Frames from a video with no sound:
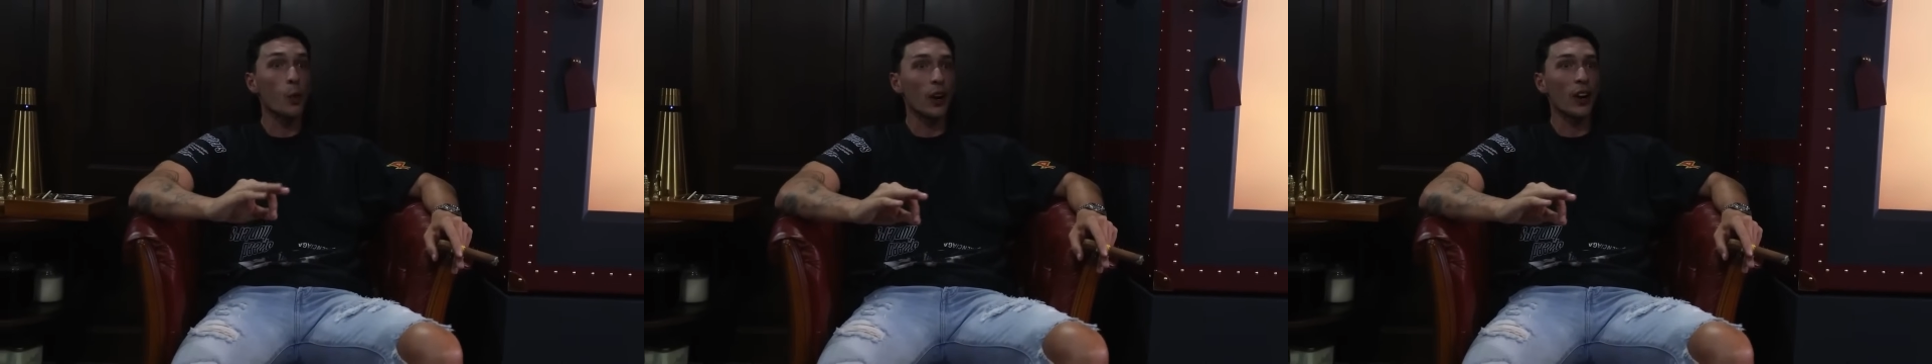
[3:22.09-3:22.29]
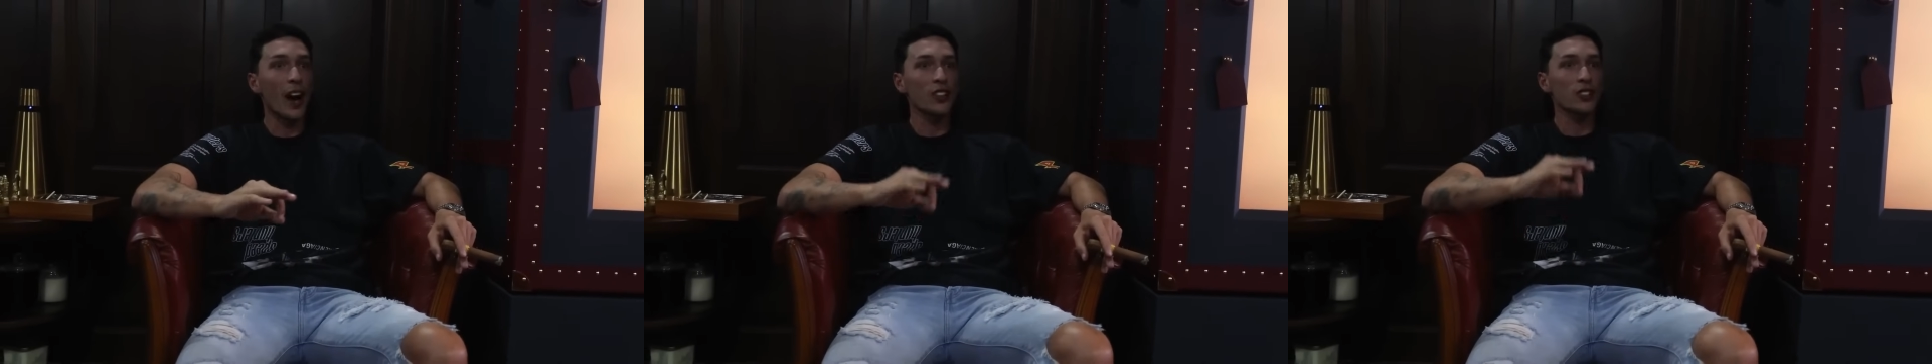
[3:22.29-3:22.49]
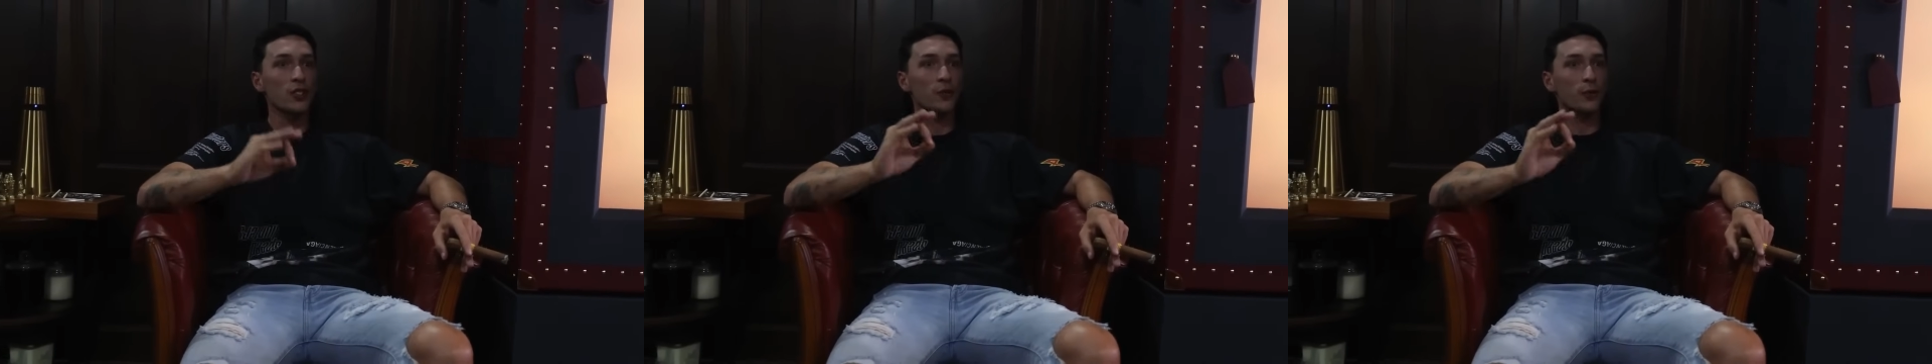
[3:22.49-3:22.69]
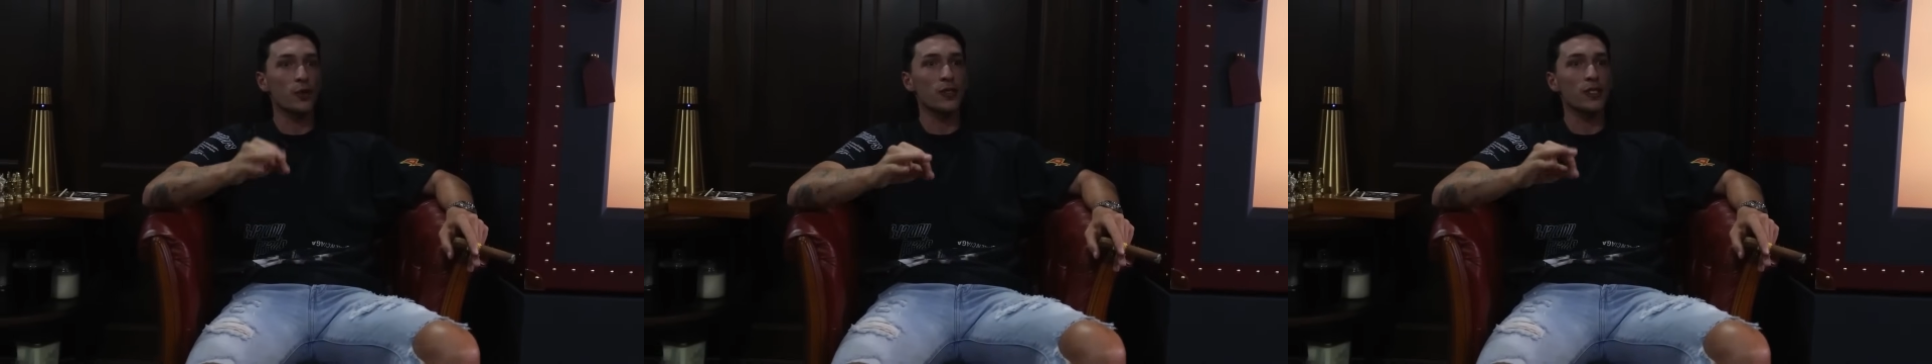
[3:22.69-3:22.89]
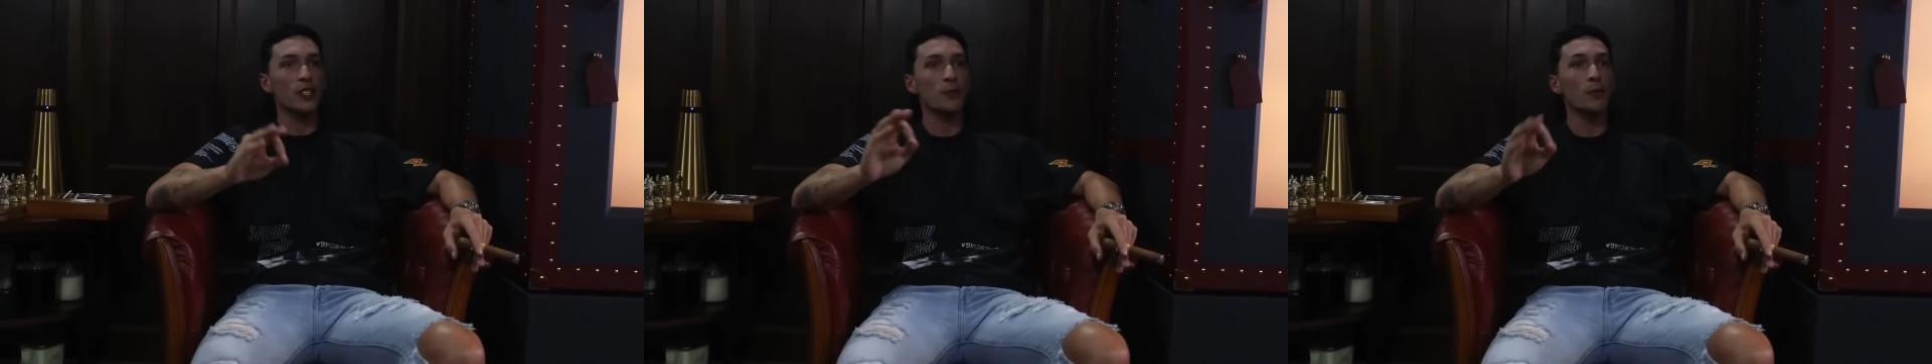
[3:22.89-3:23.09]
warehouses
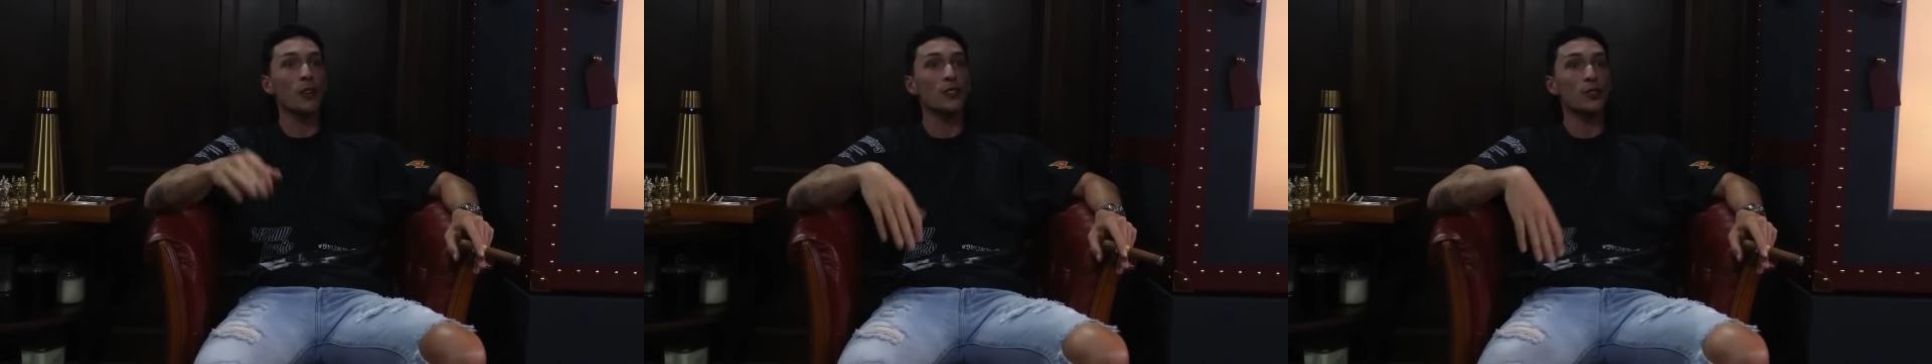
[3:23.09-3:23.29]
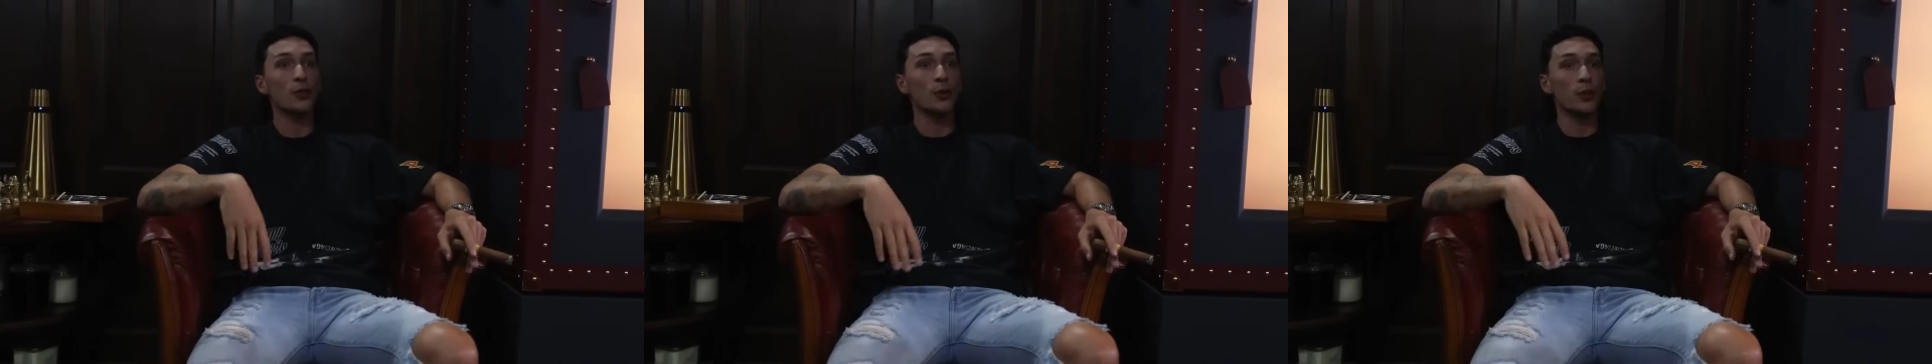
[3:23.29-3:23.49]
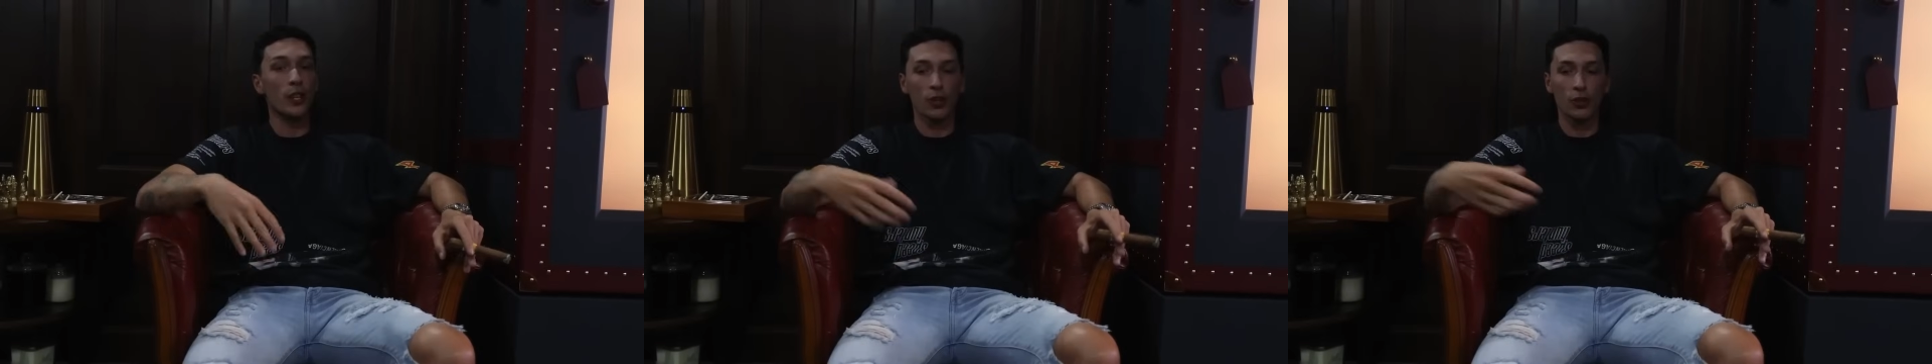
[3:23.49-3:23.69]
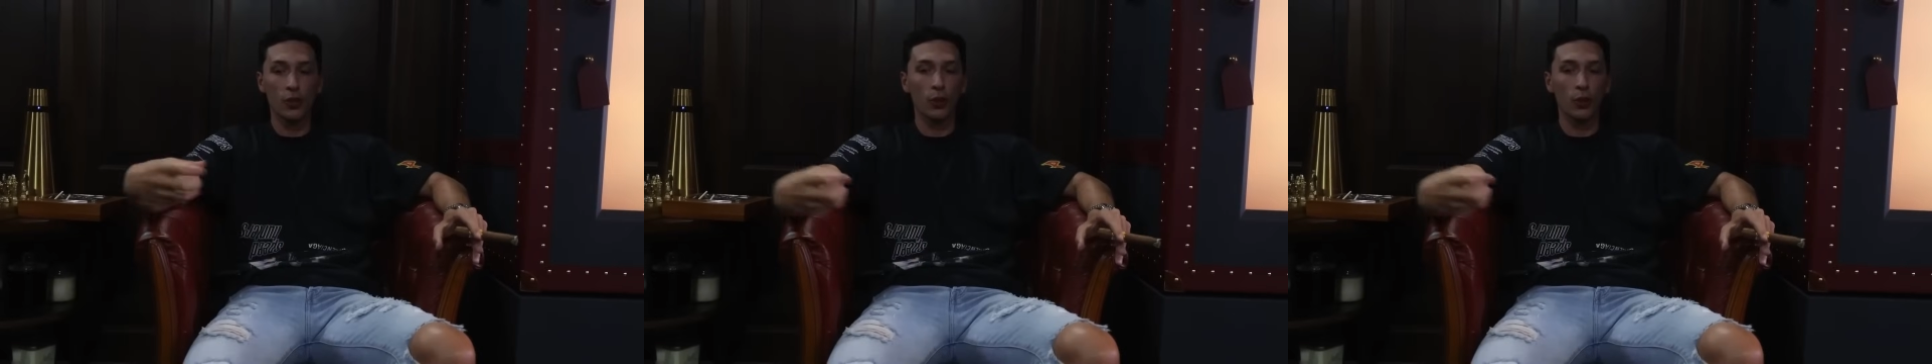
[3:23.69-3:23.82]
for six months, two years.